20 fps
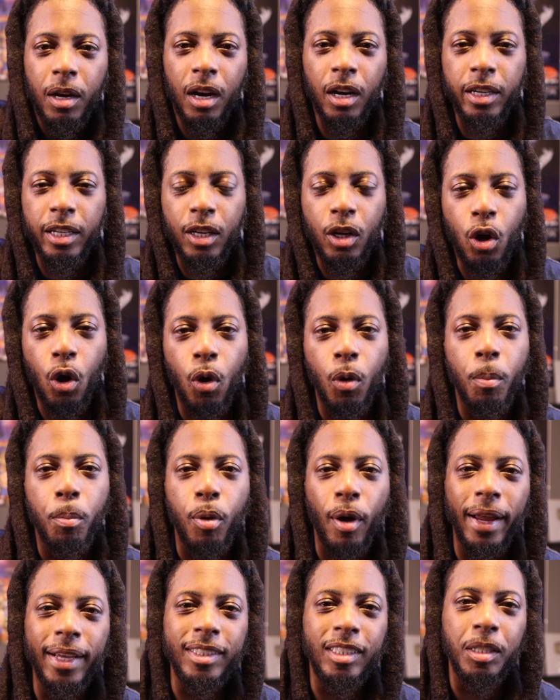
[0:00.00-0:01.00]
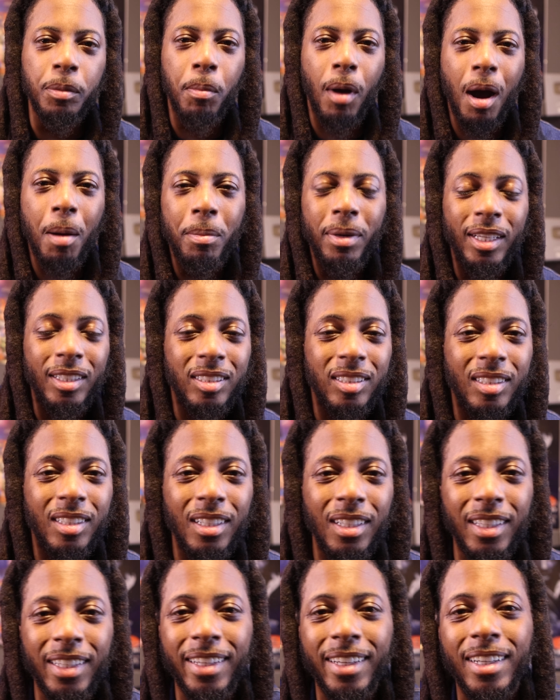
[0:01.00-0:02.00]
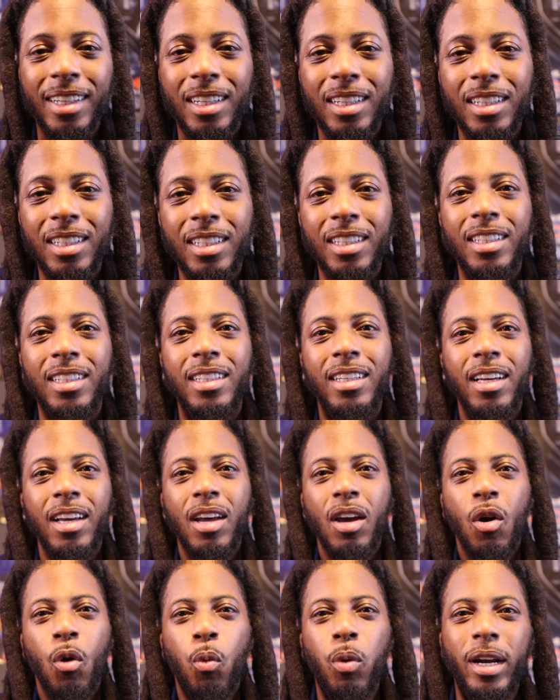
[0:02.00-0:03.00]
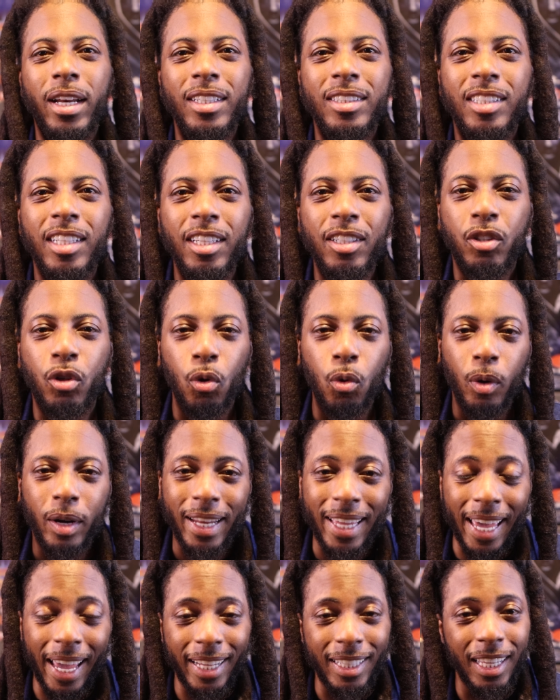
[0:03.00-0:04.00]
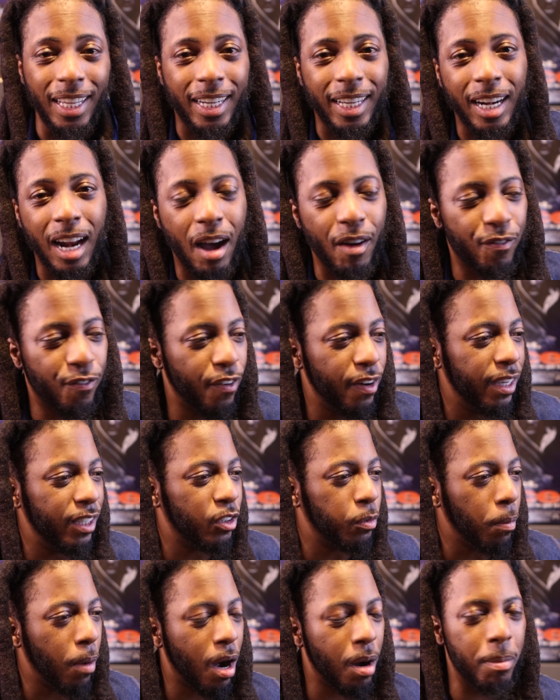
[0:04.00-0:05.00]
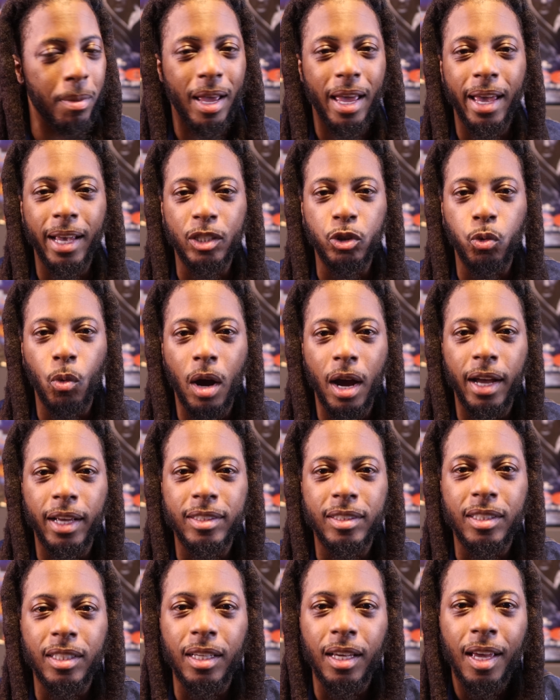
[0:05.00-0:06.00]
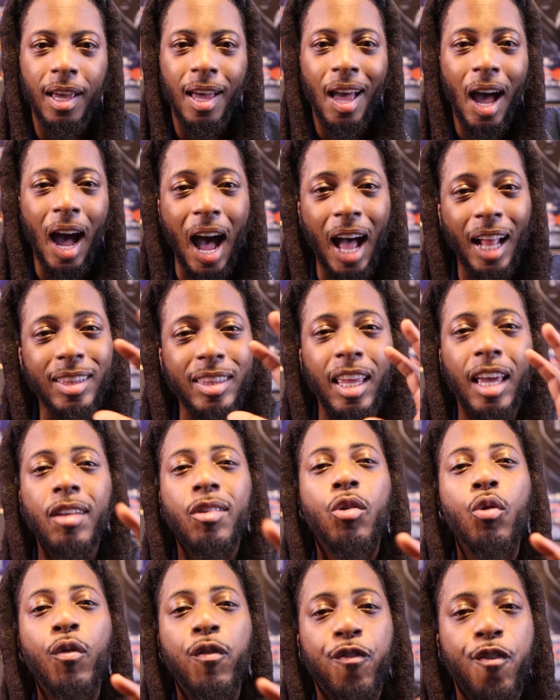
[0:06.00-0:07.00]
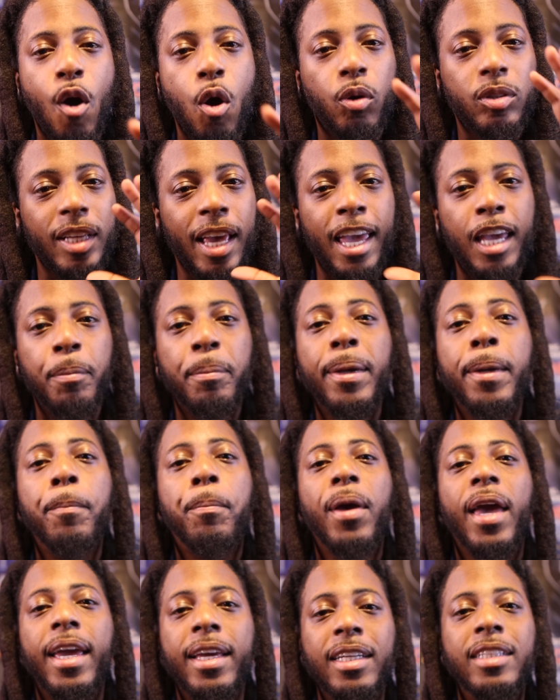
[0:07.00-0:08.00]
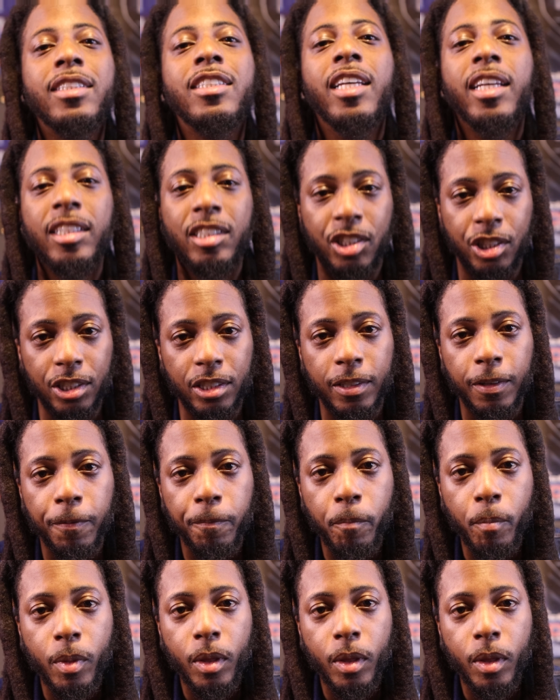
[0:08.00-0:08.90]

HoneyKomb Brazy mama is still in the hood. What is he doing here? Looking out for his mama, X, Y, and Z. I think you folks ain't been paying attention.